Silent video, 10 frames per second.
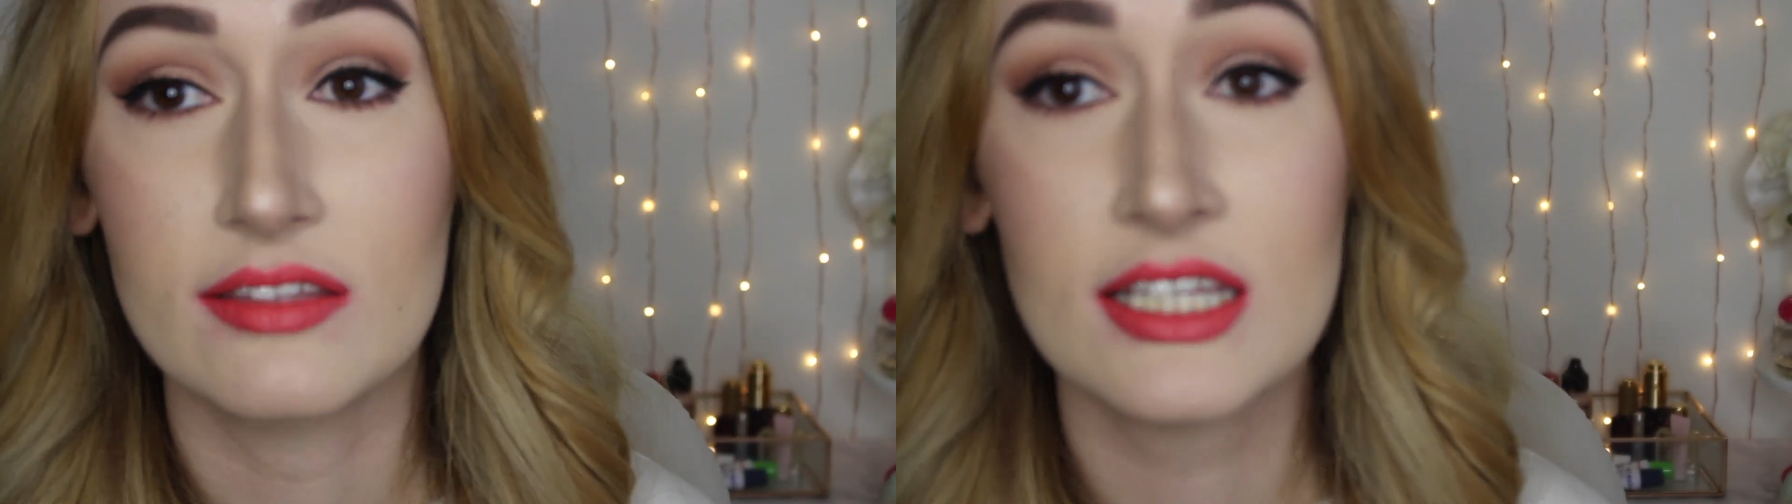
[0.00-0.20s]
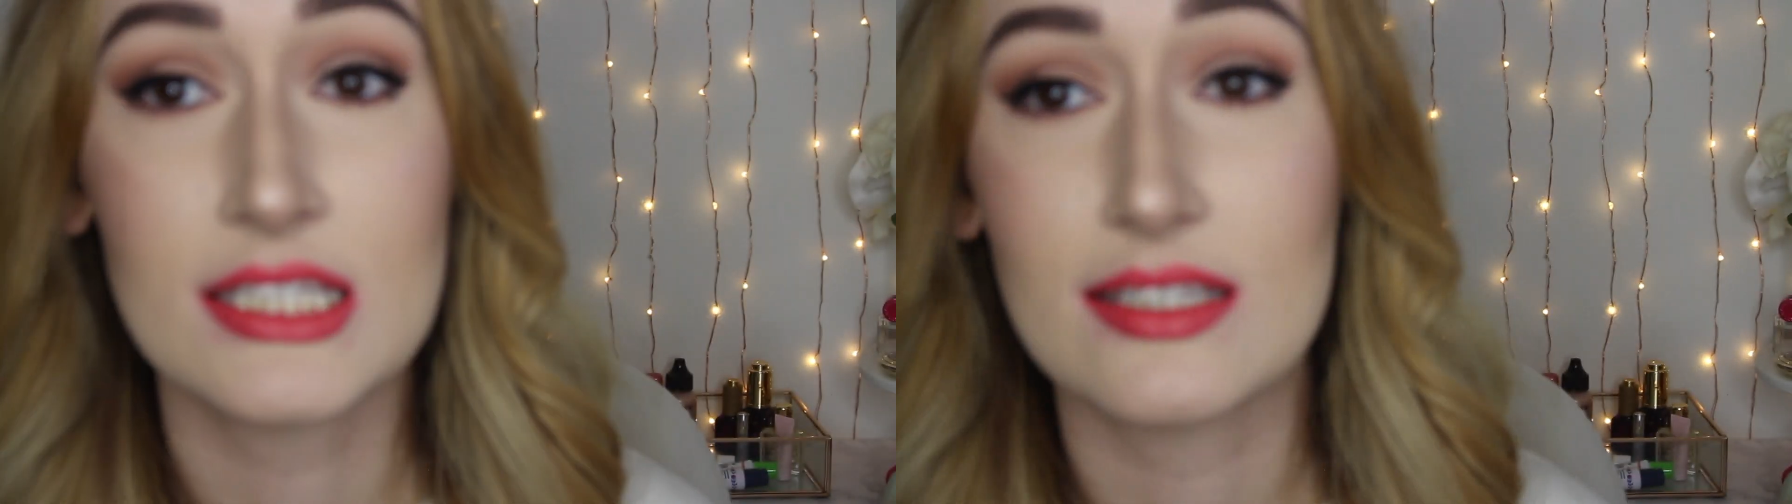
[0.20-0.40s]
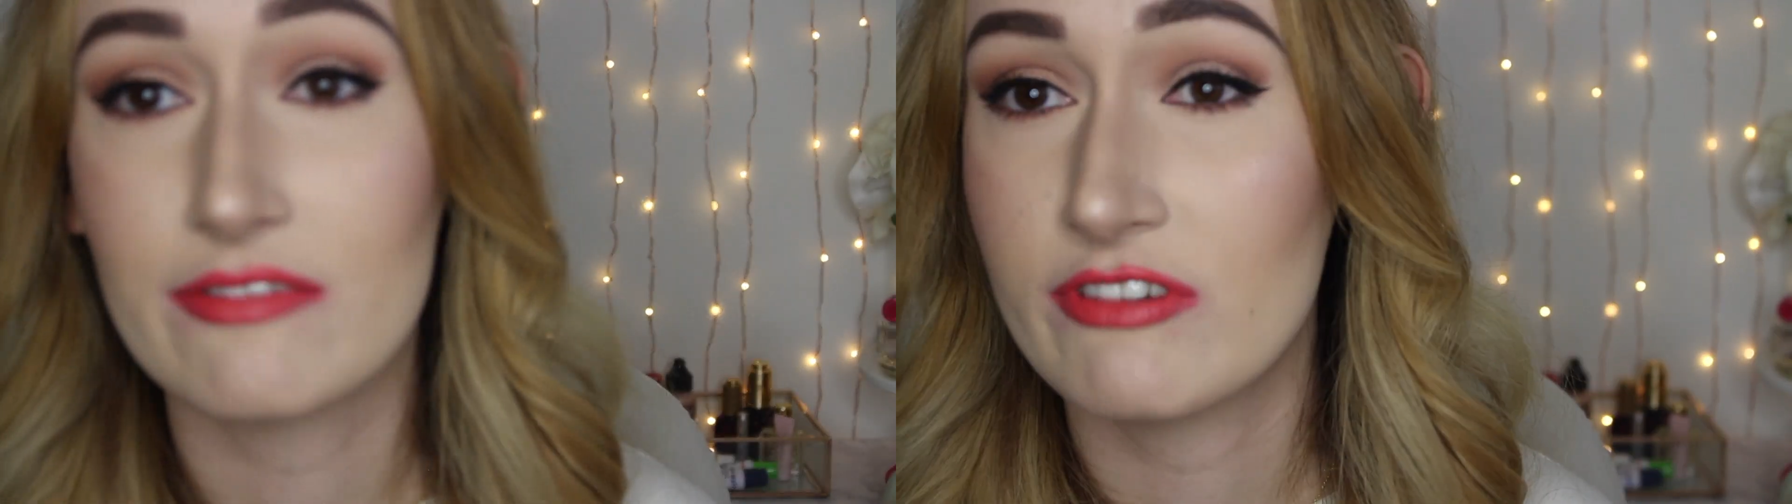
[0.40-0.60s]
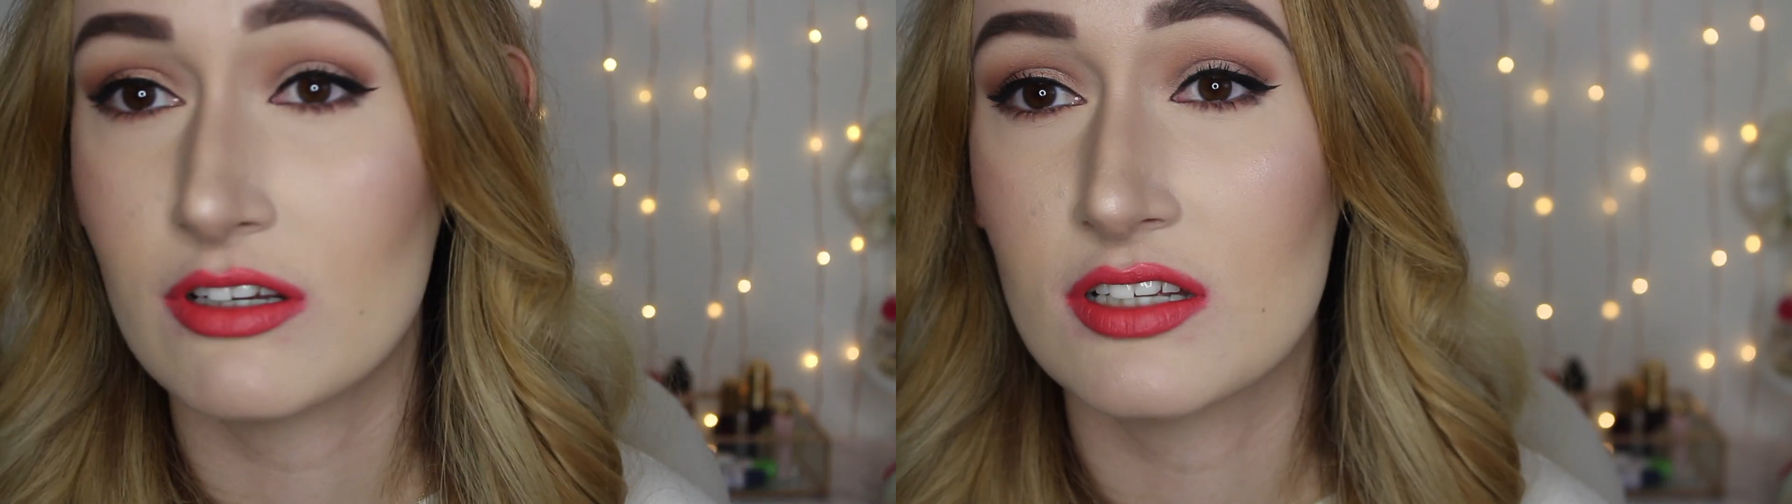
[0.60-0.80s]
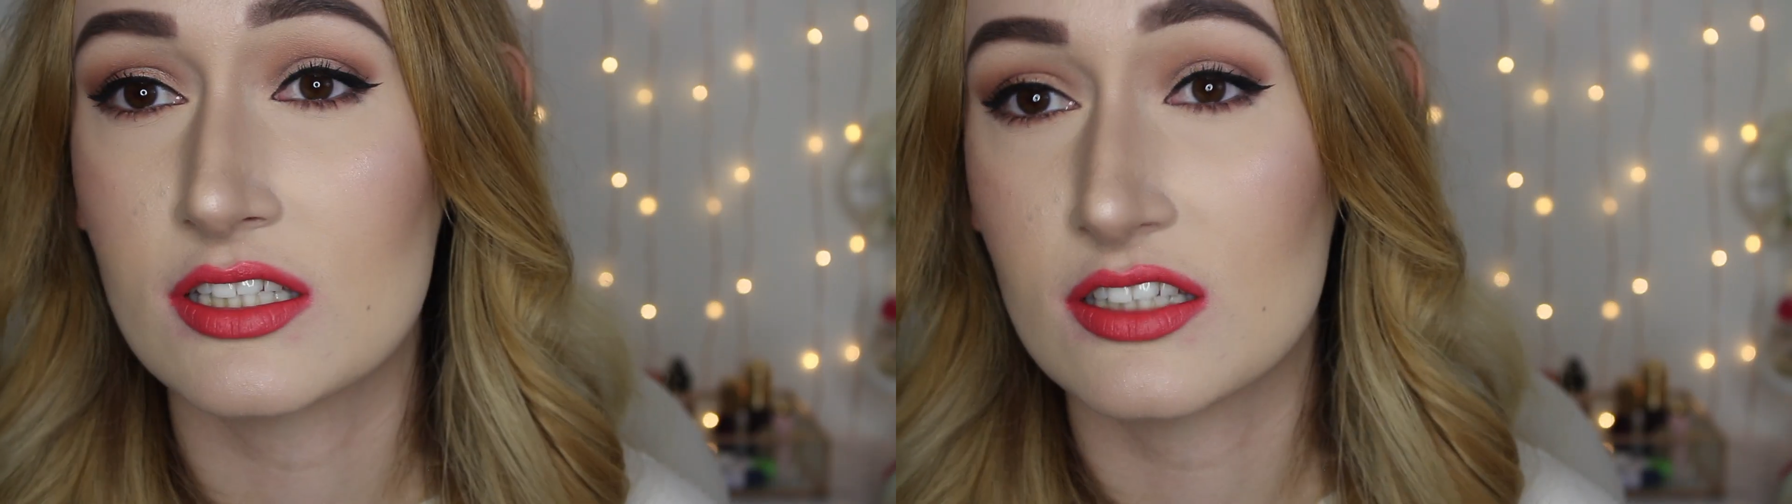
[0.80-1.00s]
this
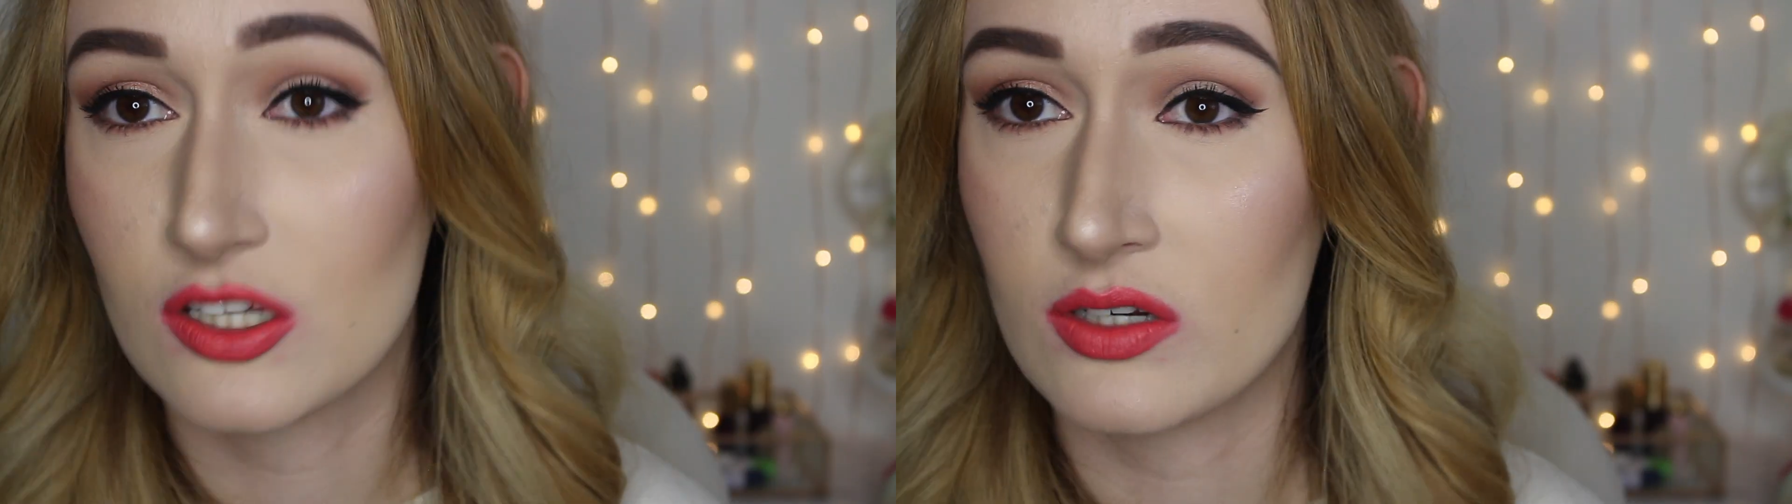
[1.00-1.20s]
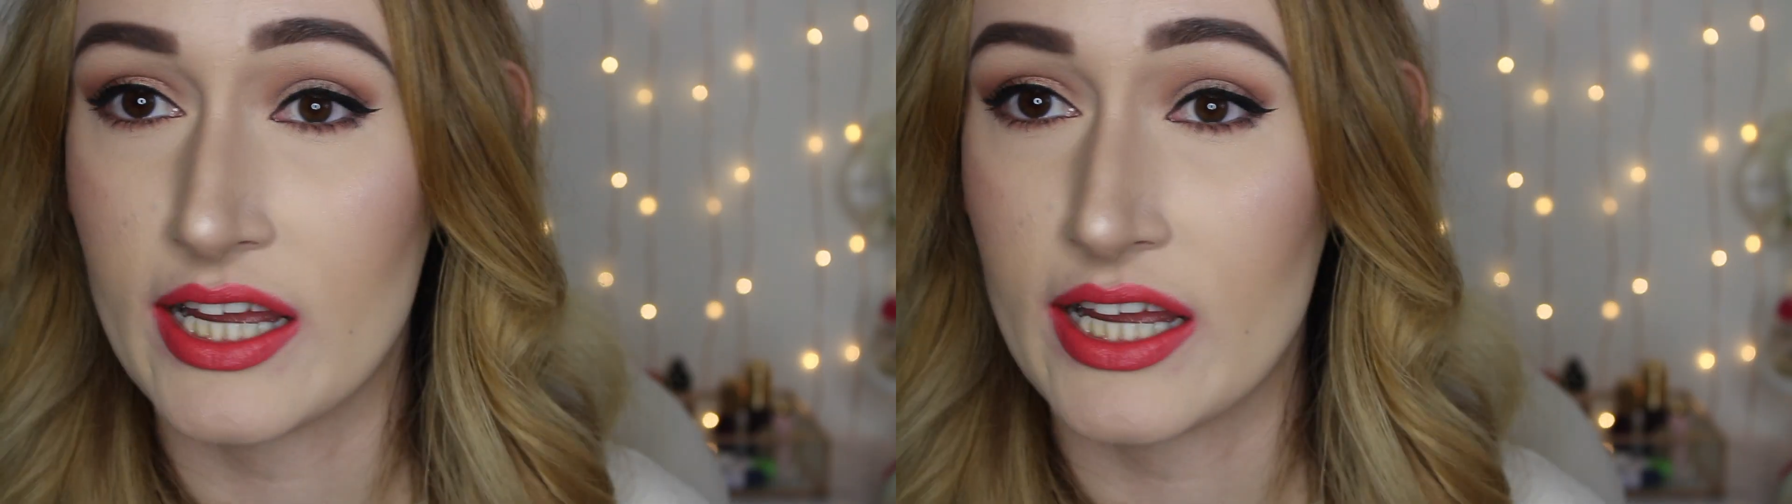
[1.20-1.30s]
feels so